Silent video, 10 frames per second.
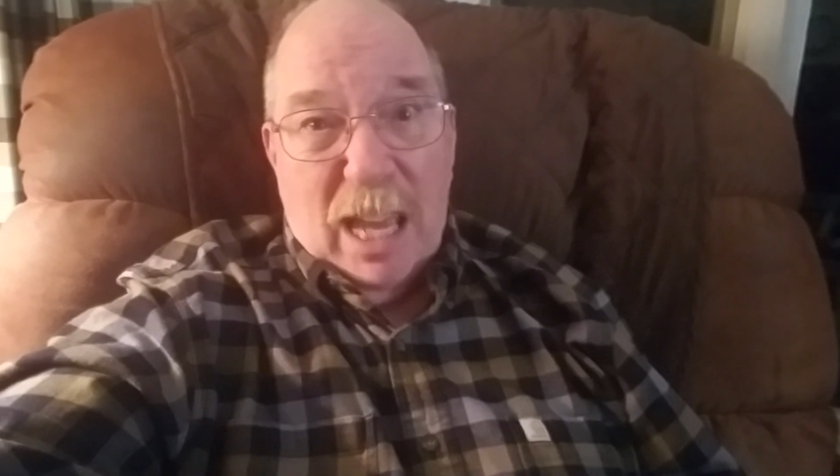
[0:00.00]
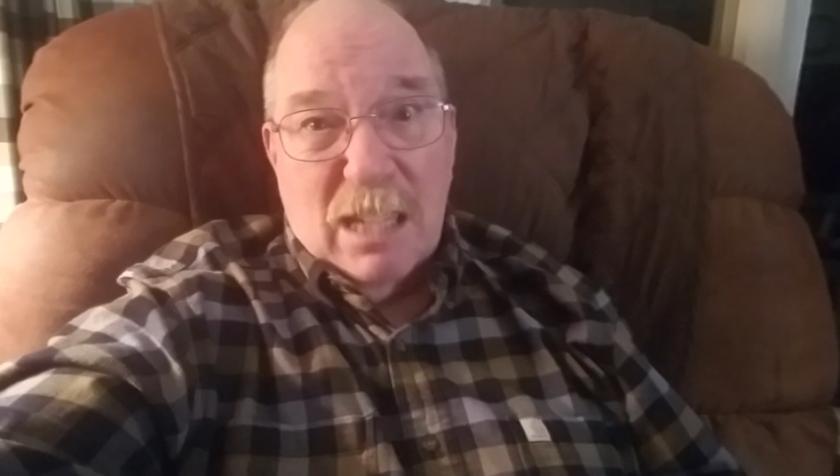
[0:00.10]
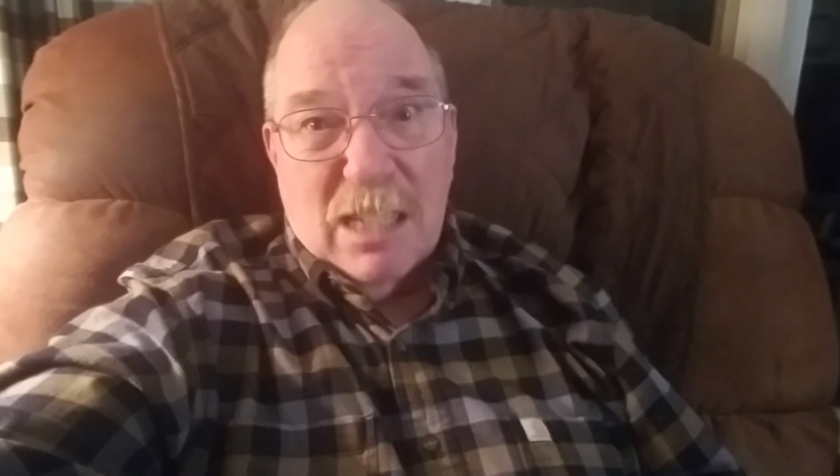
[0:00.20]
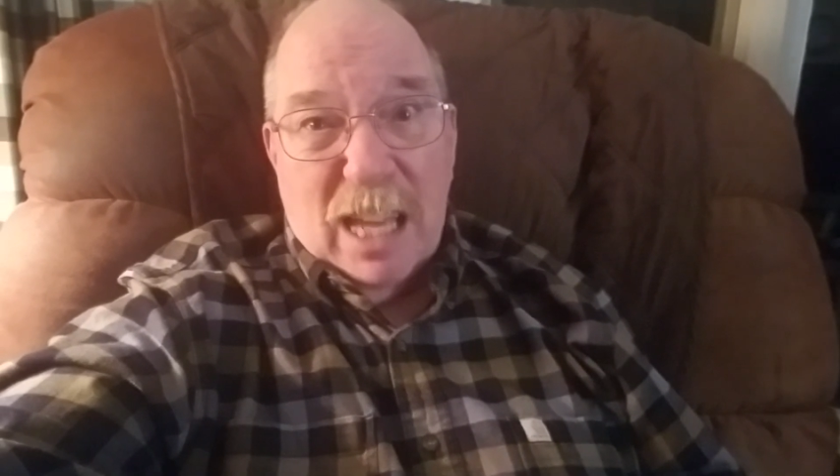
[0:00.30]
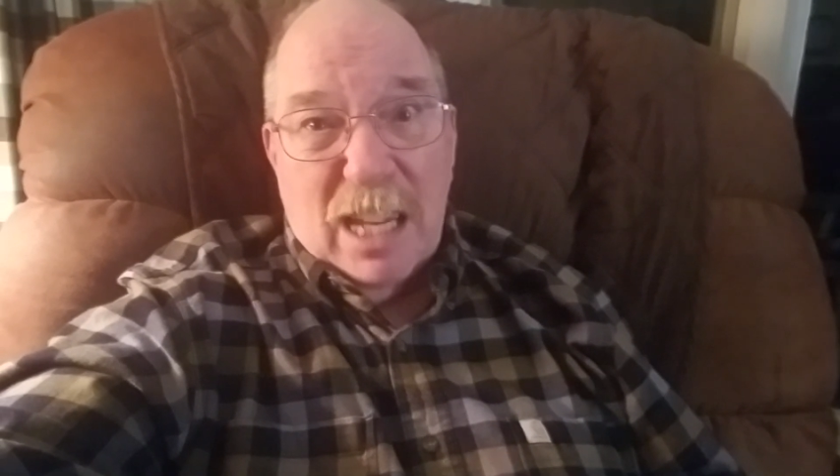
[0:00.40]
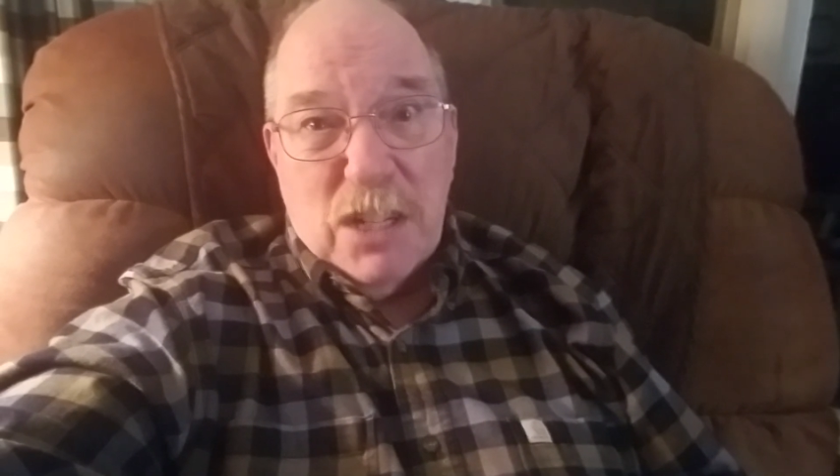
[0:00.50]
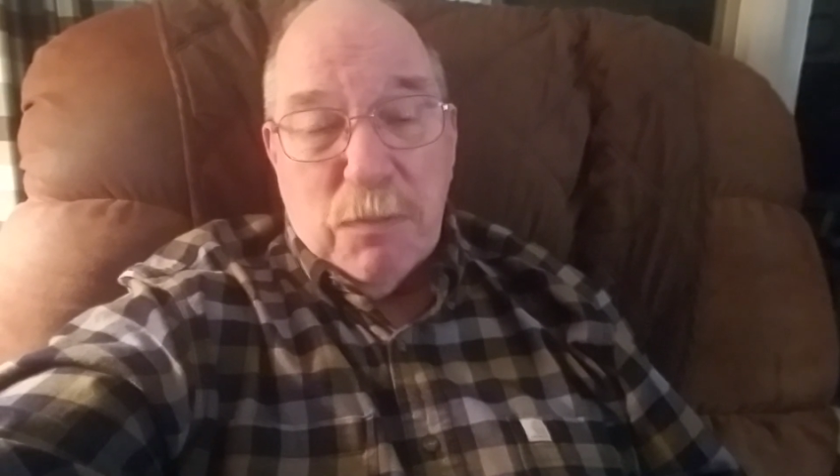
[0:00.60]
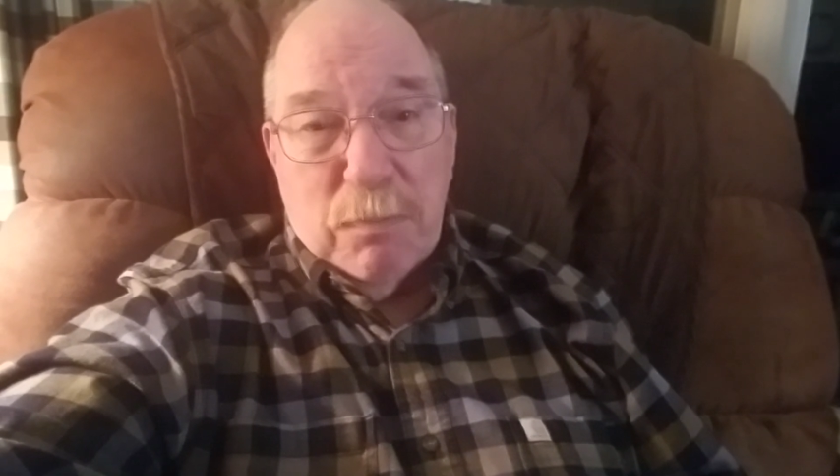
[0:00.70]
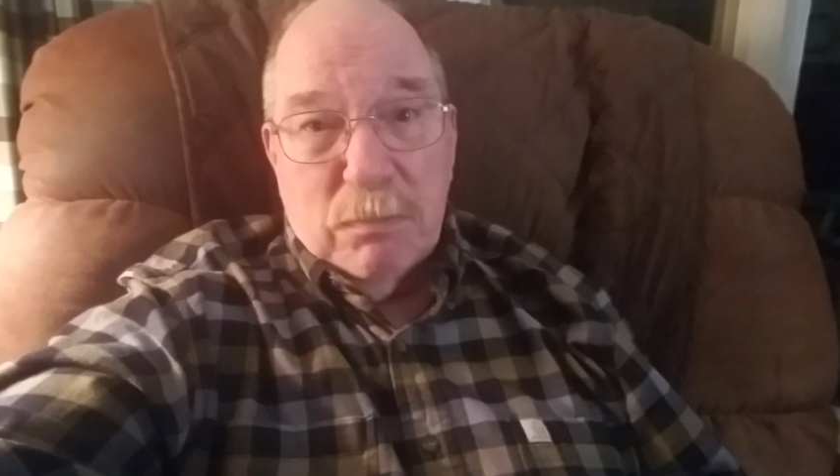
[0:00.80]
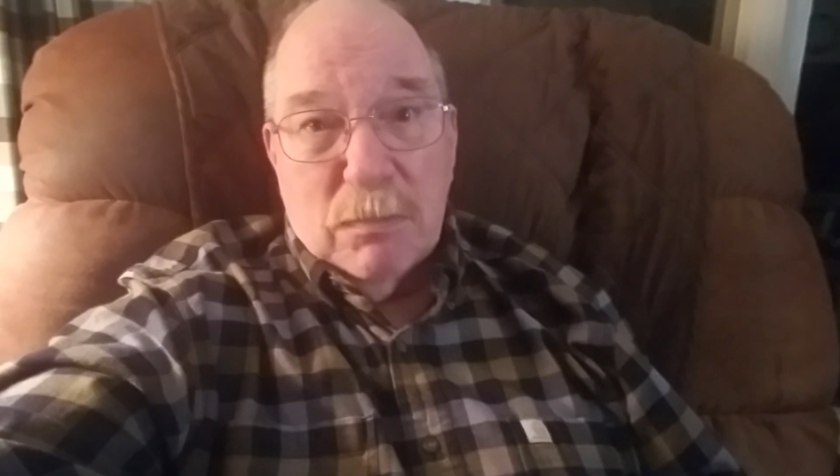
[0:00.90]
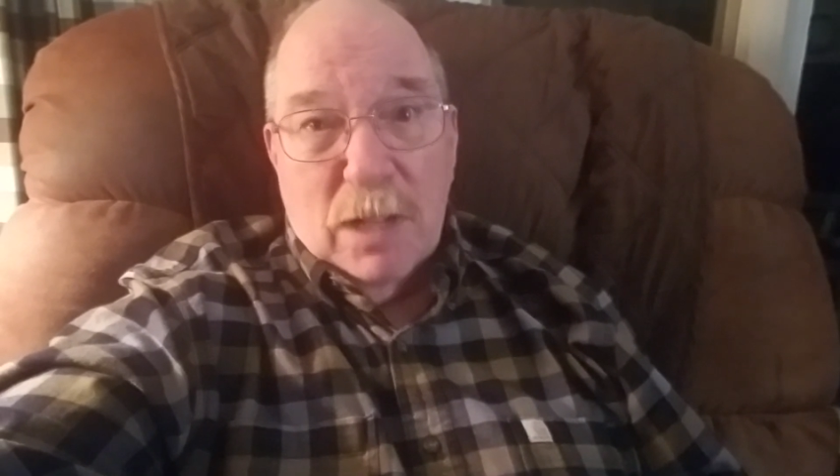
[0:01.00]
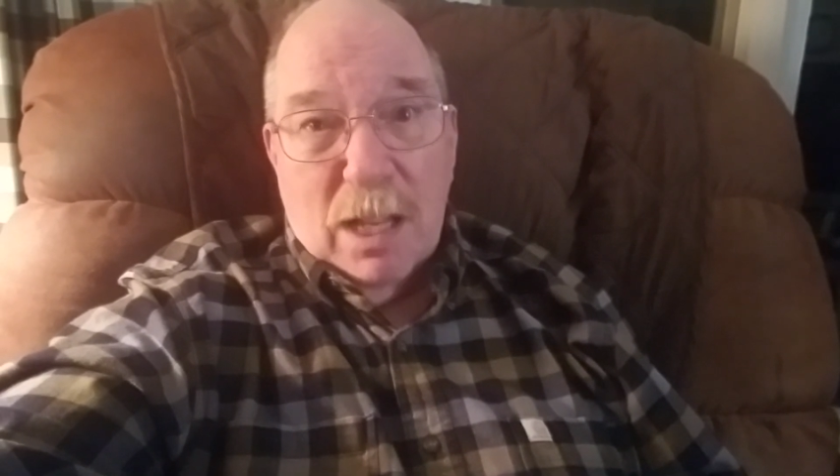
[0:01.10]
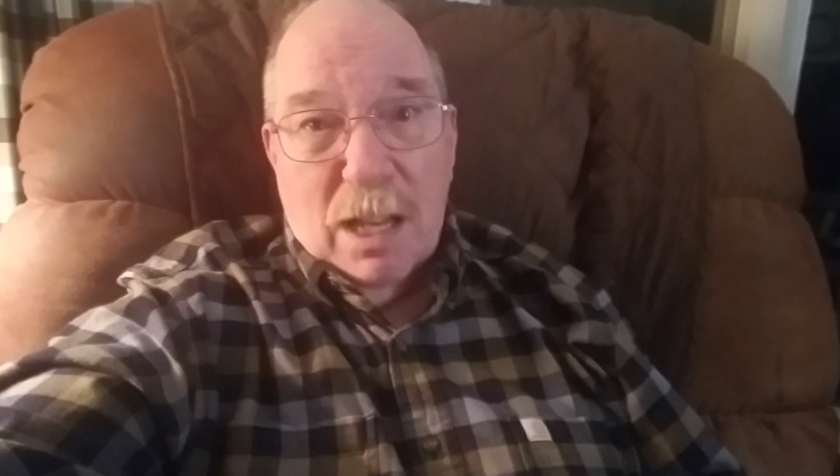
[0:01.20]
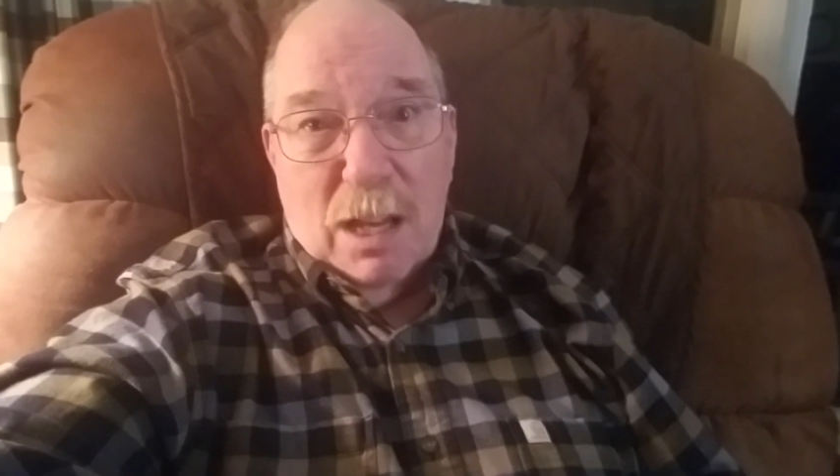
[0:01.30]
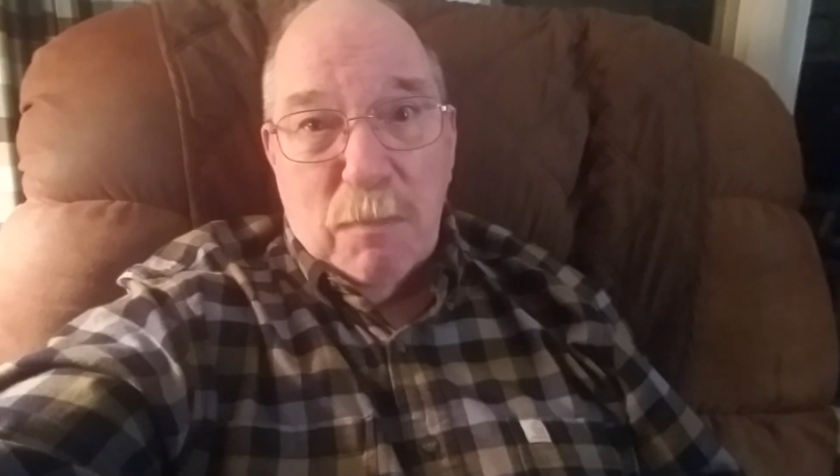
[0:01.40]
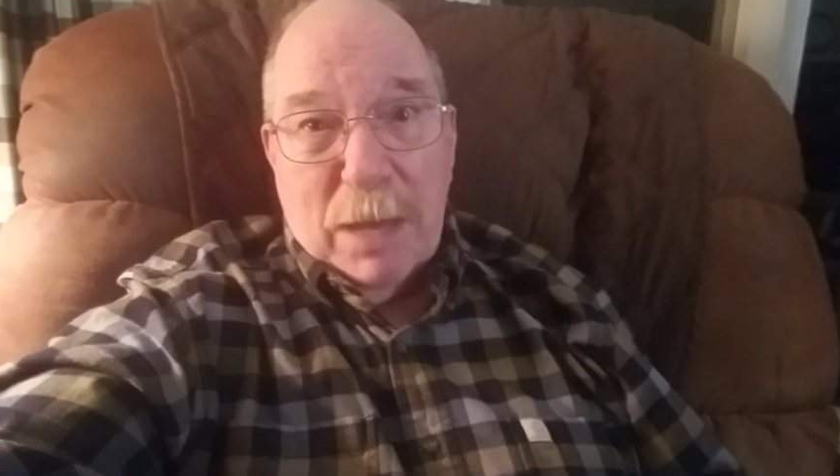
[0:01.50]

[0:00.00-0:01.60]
eight, 10 inch uh,